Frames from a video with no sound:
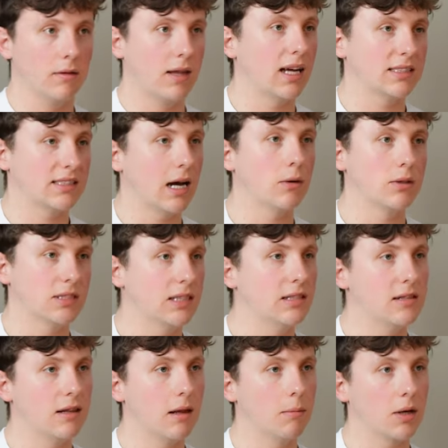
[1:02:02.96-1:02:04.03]
That sale is
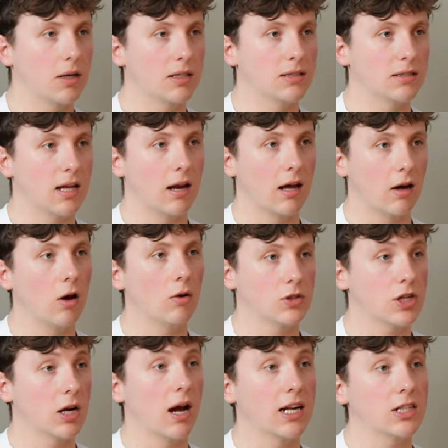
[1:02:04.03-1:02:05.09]
easy then, because they're like, oh
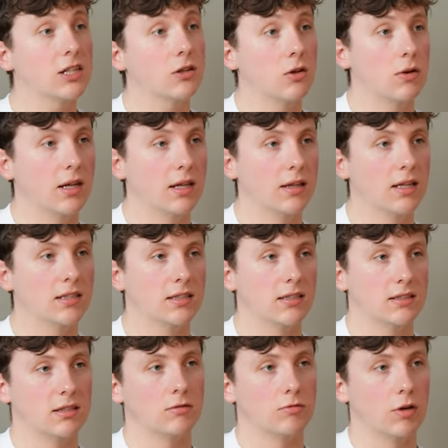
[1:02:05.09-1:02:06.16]
shit, I actually do need this and
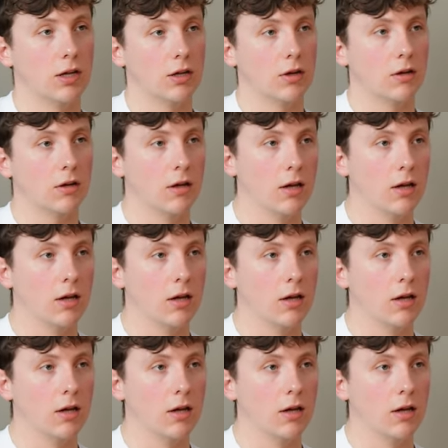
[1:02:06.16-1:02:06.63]
this is really good.